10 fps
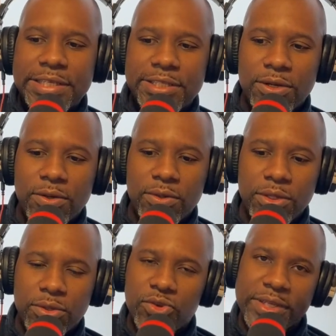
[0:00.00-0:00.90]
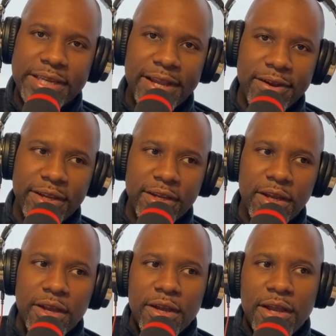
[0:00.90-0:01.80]
So, trendy area
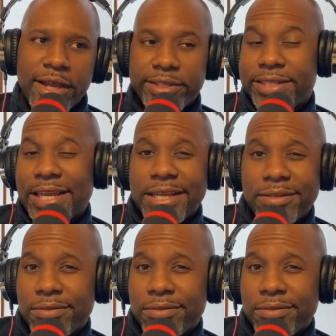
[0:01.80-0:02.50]
as a date,